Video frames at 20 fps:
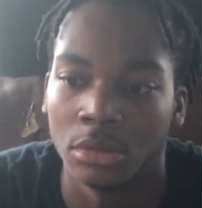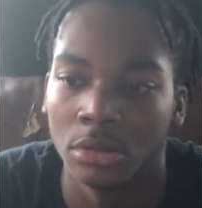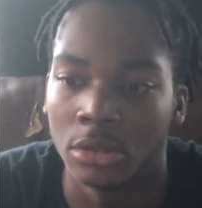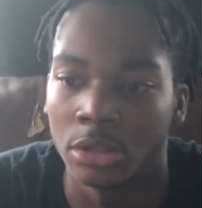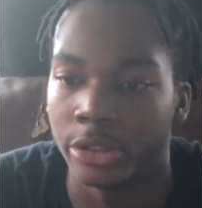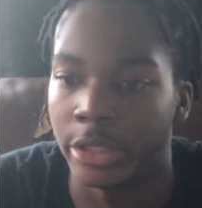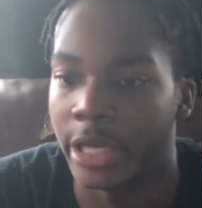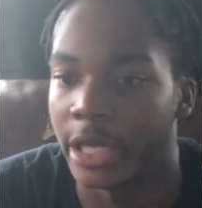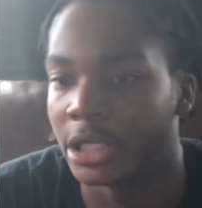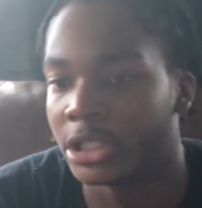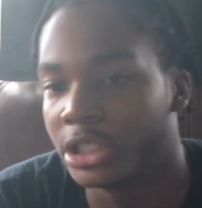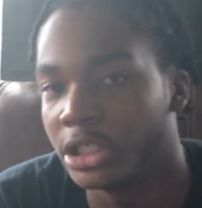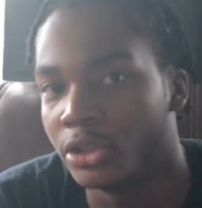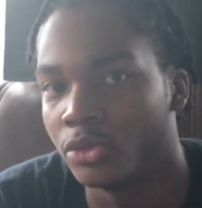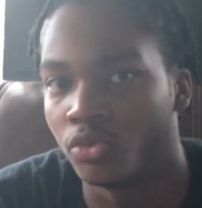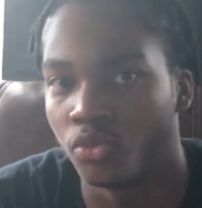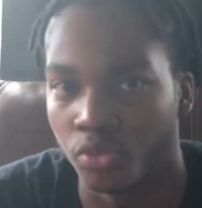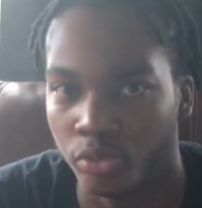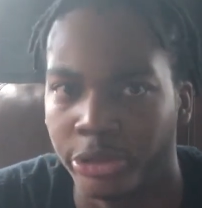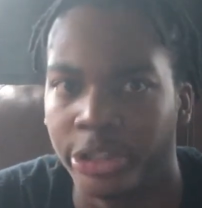So yeah,
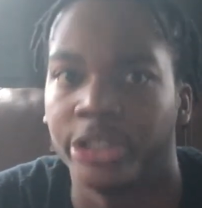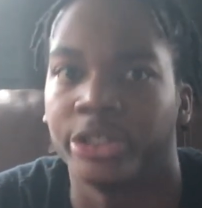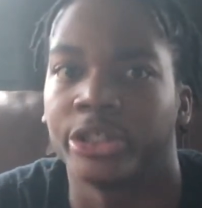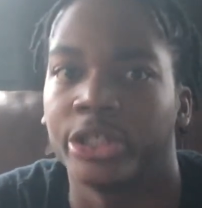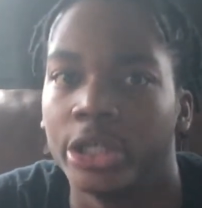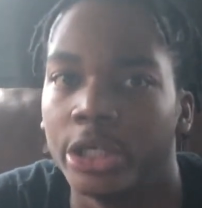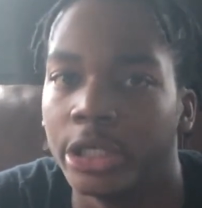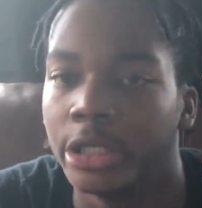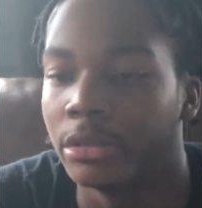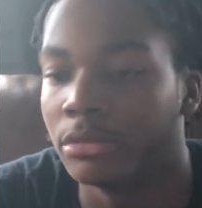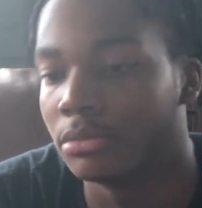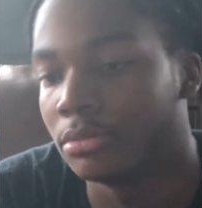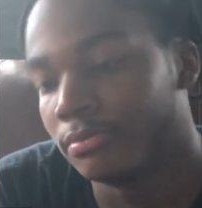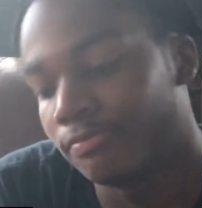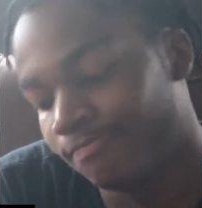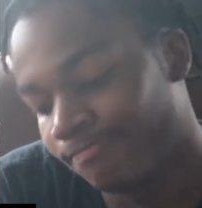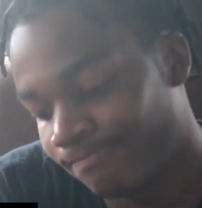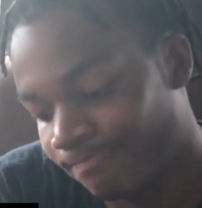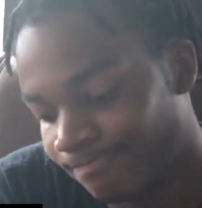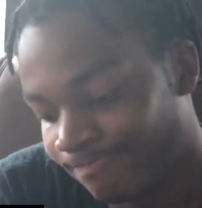she's she's good.
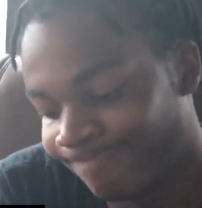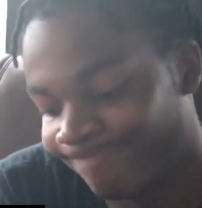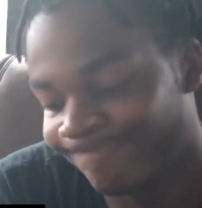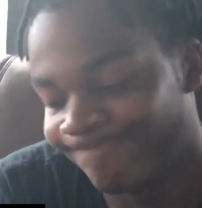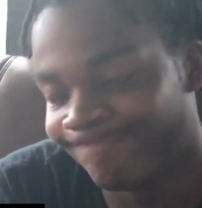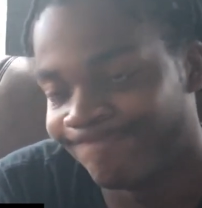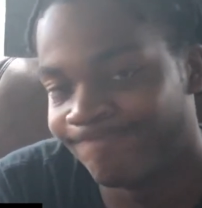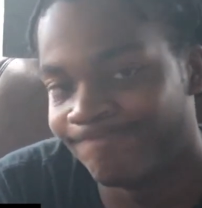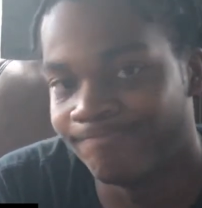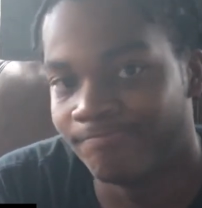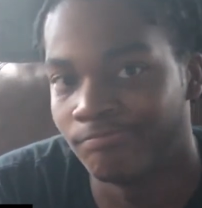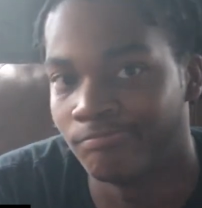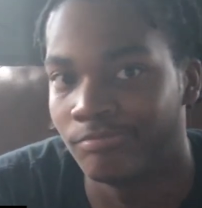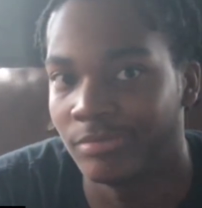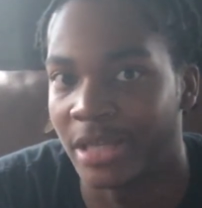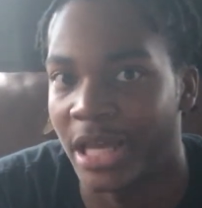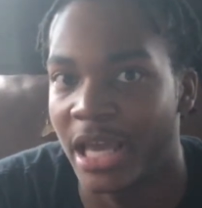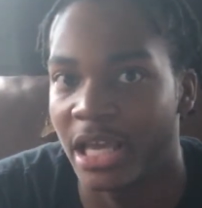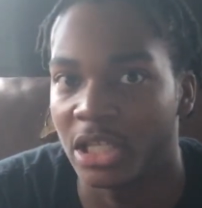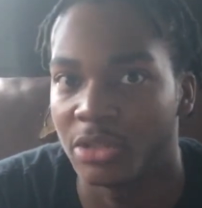Mm,
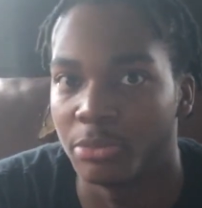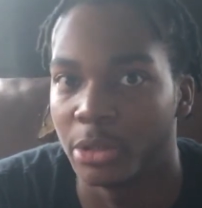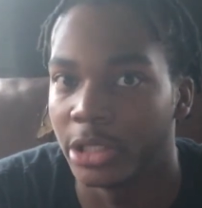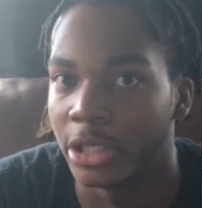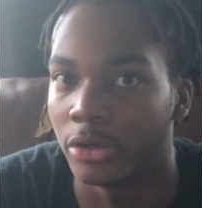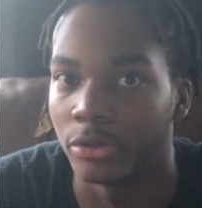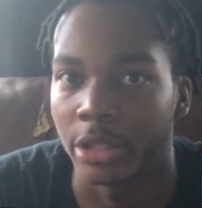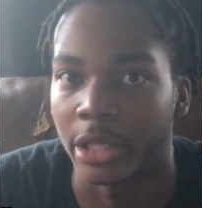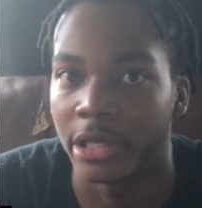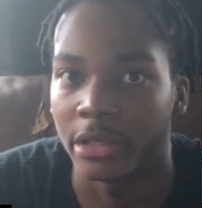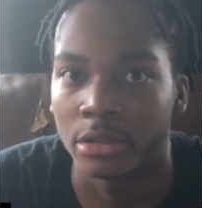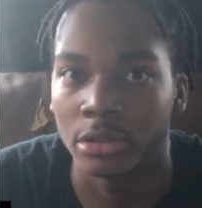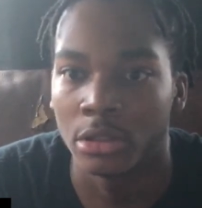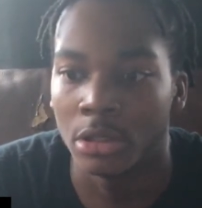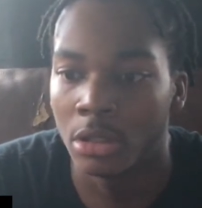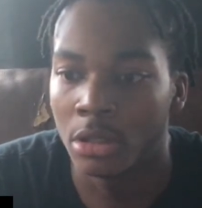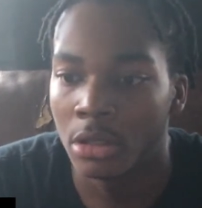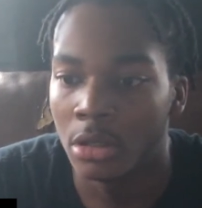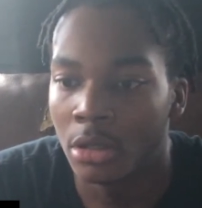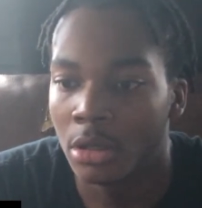thanks, but no thanks.
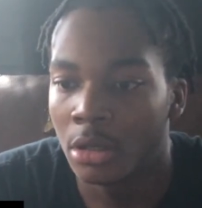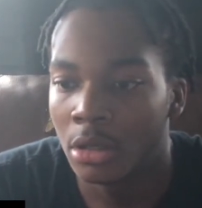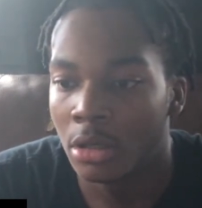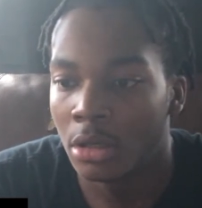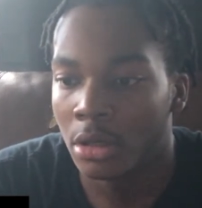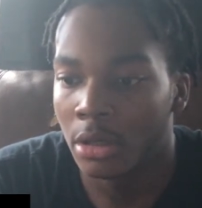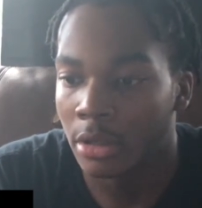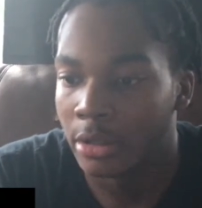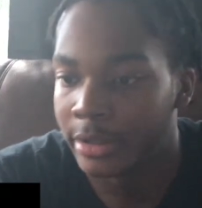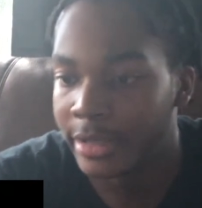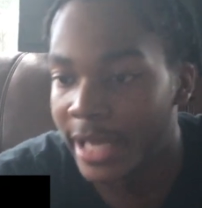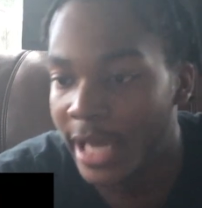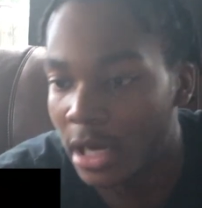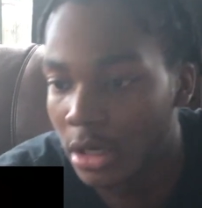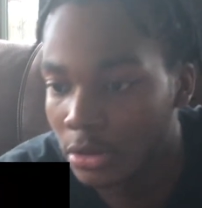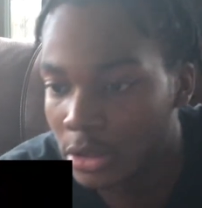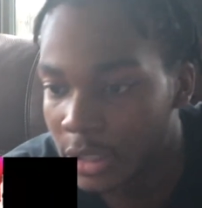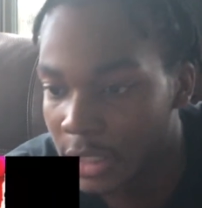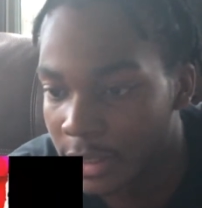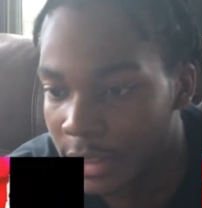
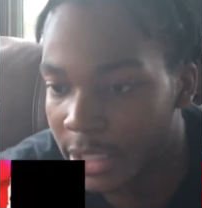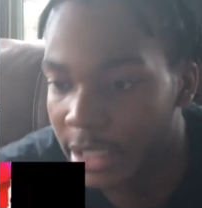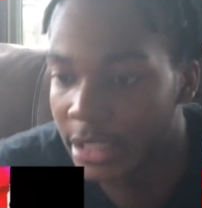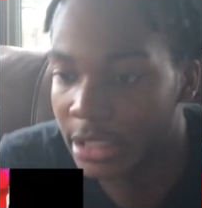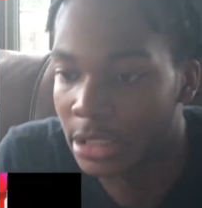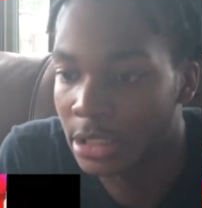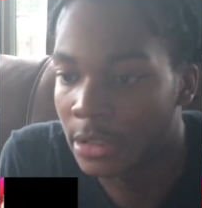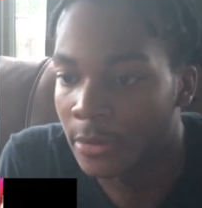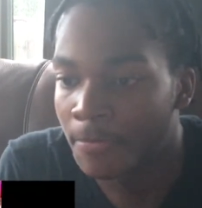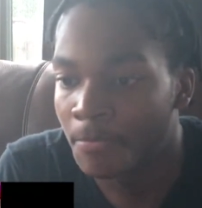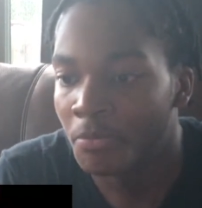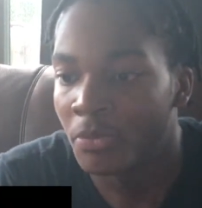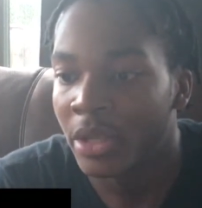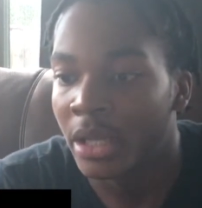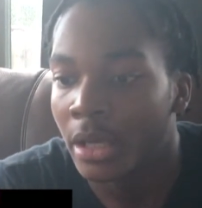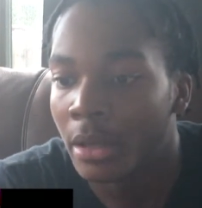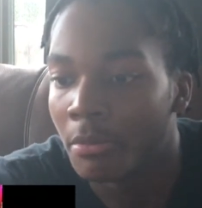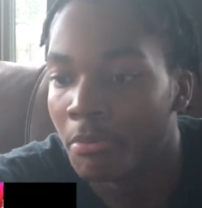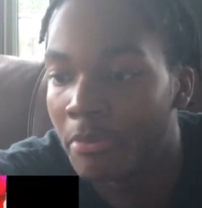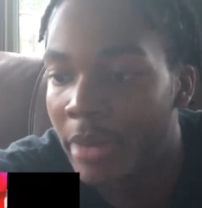Now to this
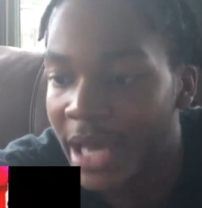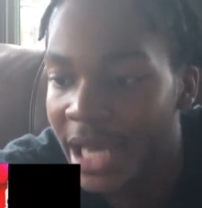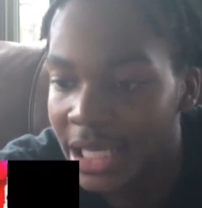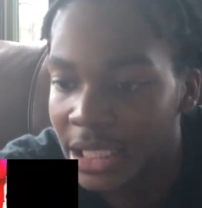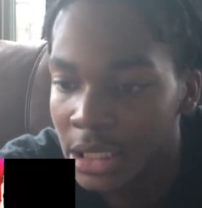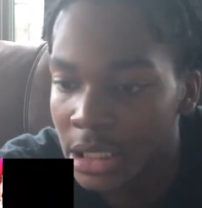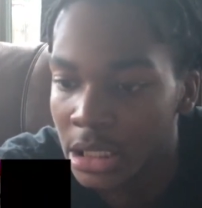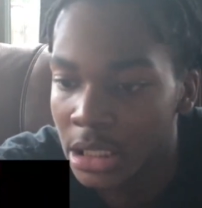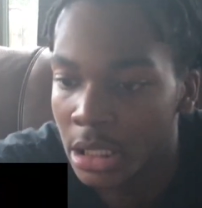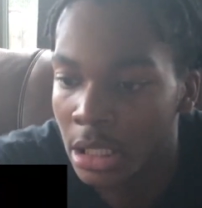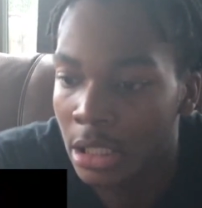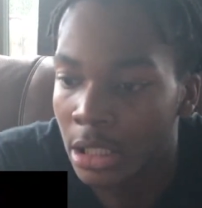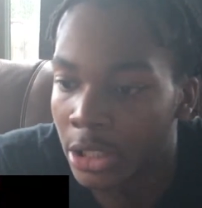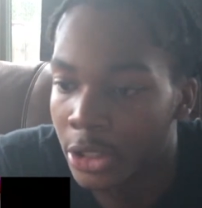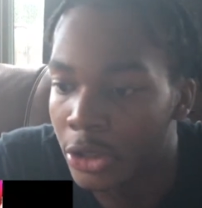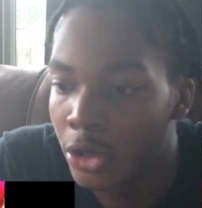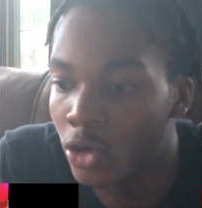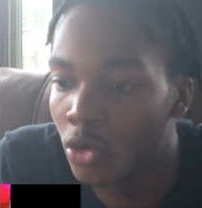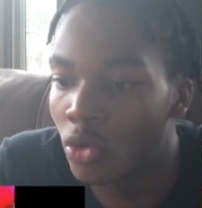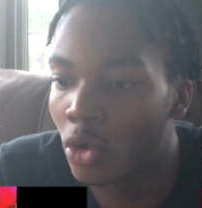best
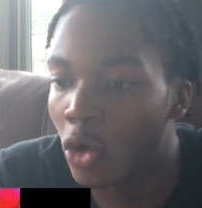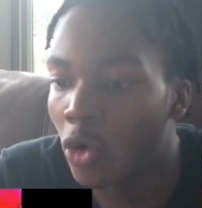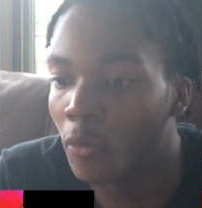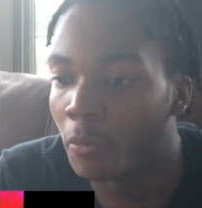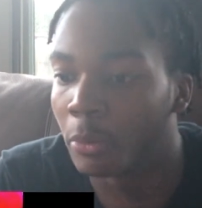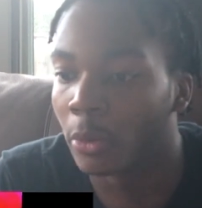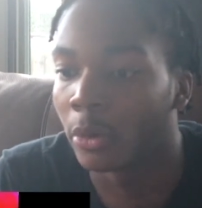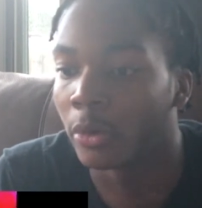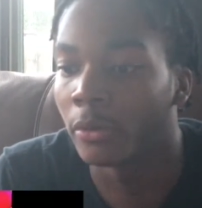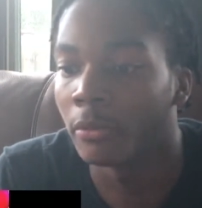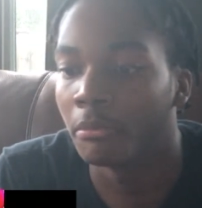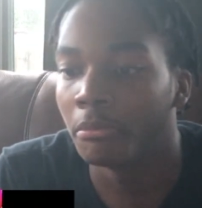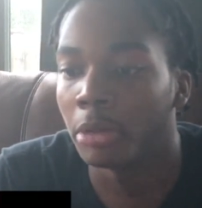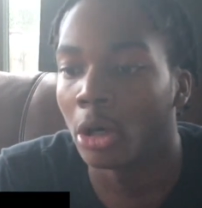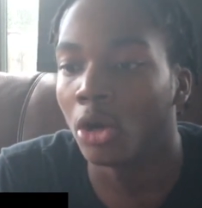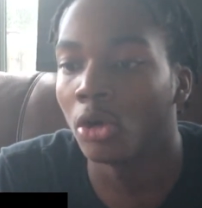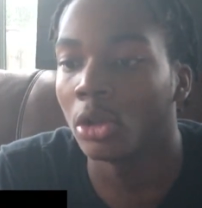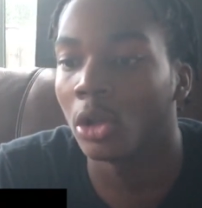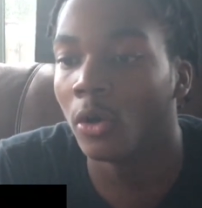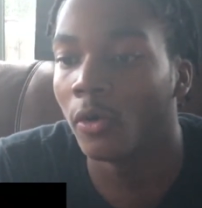new hooper
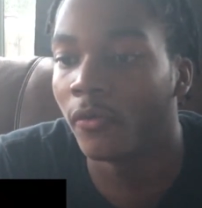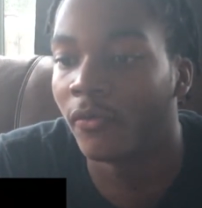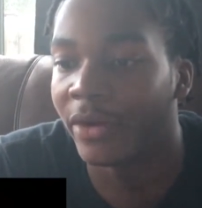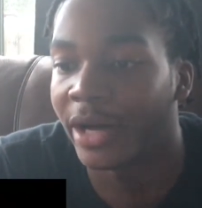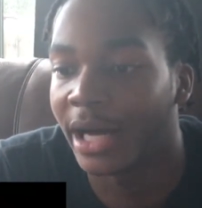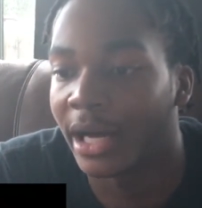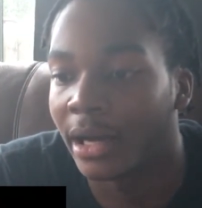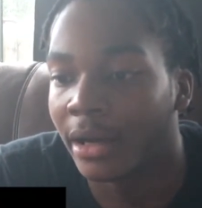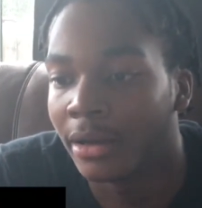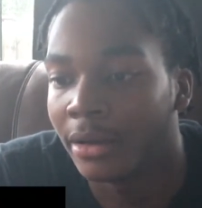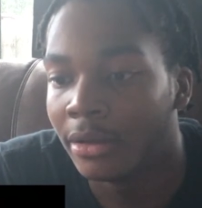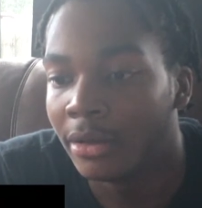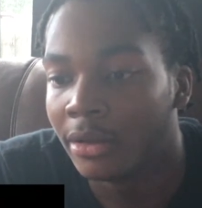Polo Five.